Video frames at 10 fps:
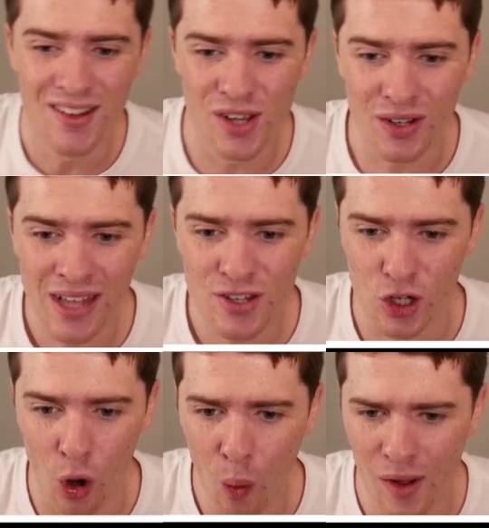That's
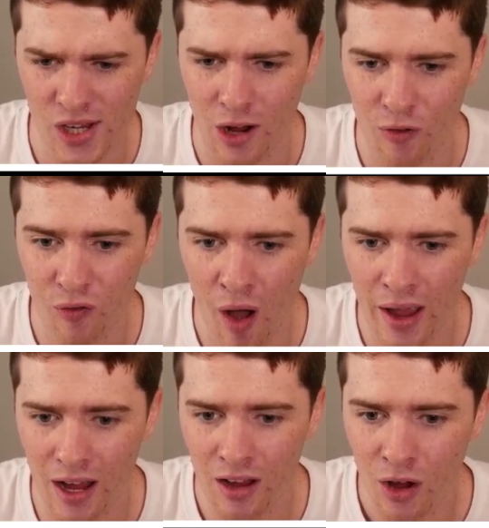a cool, it's like a
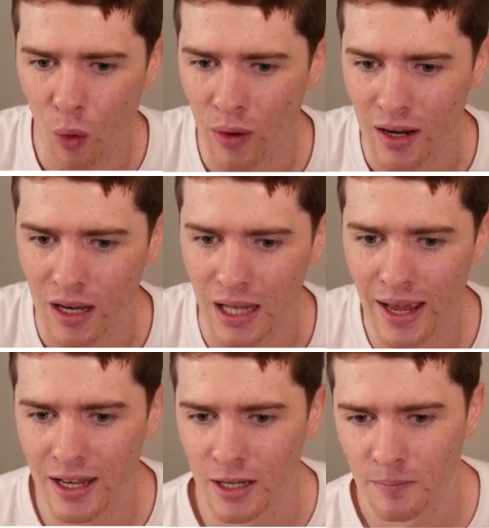fire aura
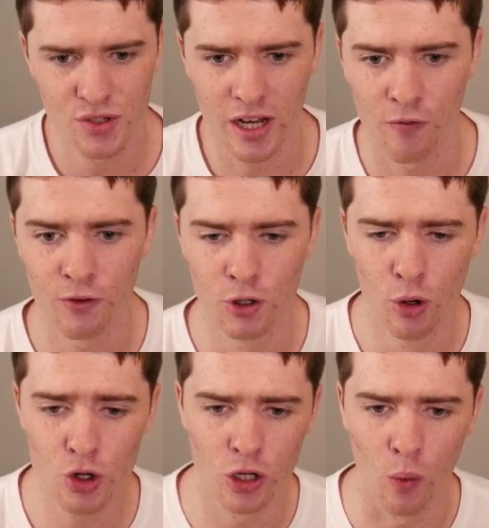glade. It's like a
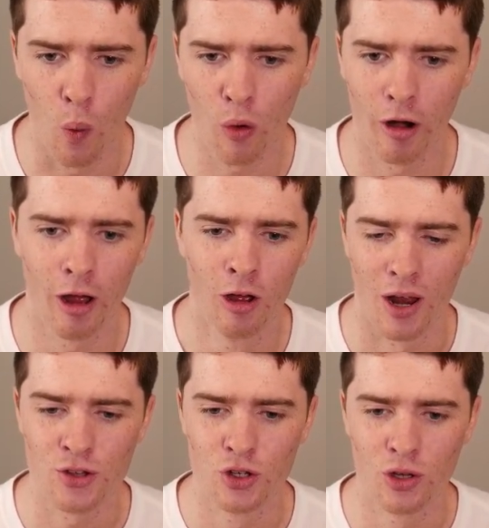fusion aura,
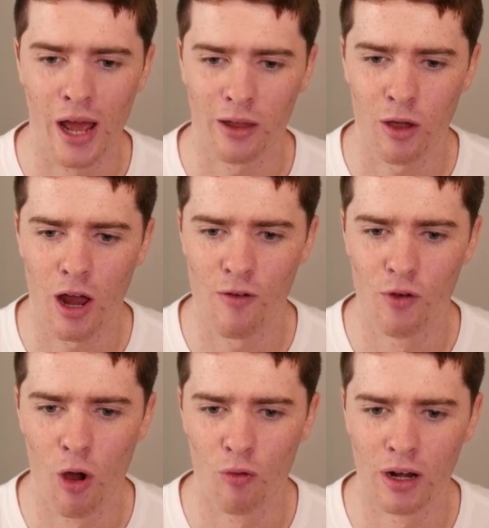but it's like kind of
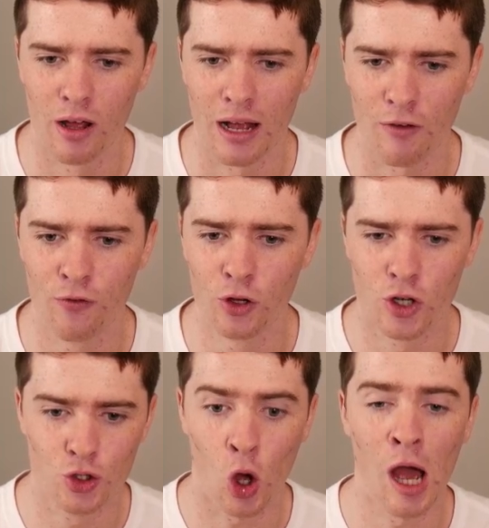not really like a
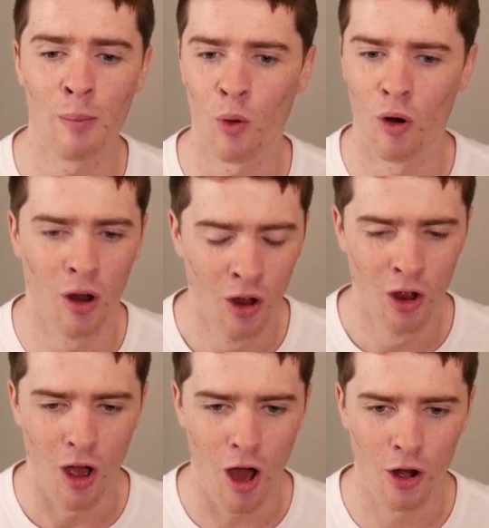fusion type aura.
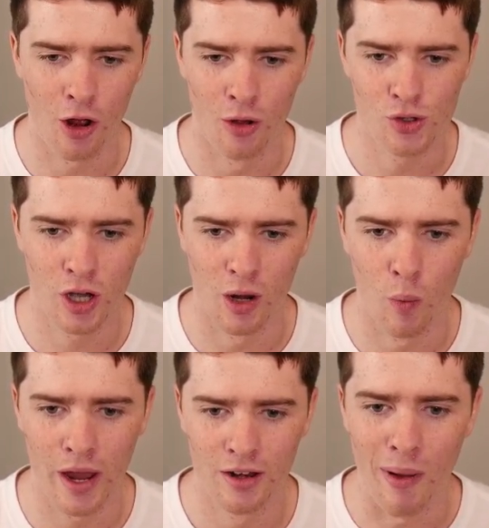I don't know, it's kind of
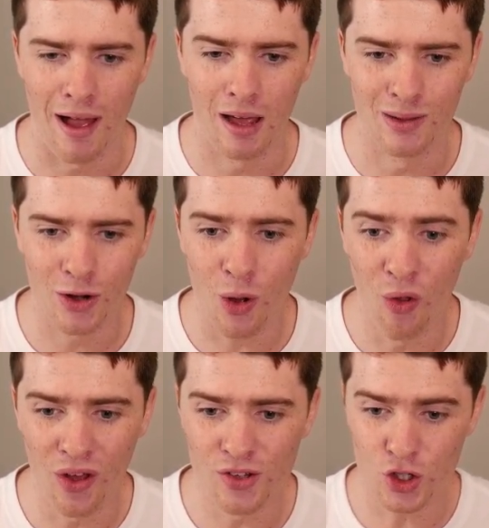weird. But a lot of
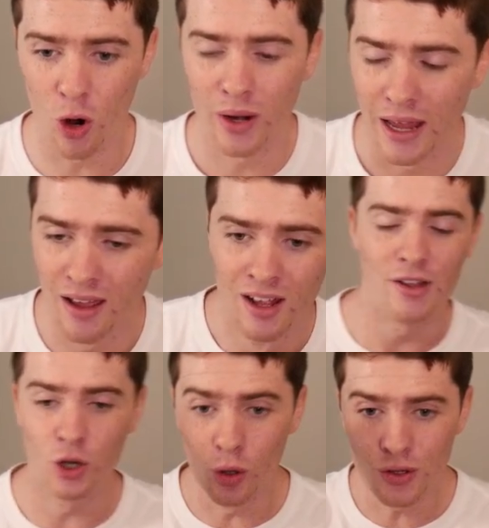cool things are shown here.
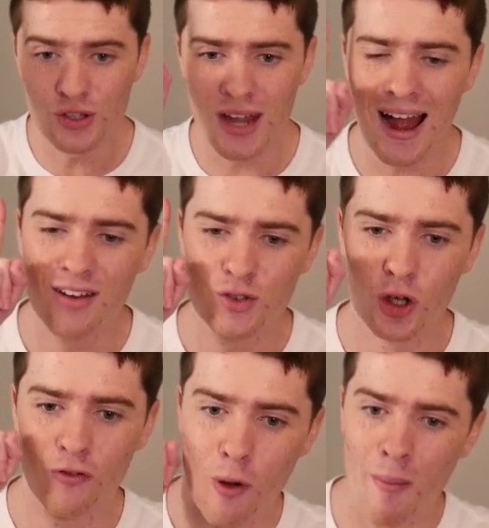That's a good start
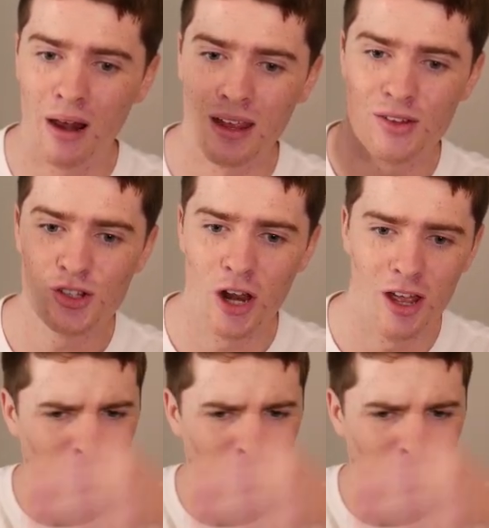to Vermilion City.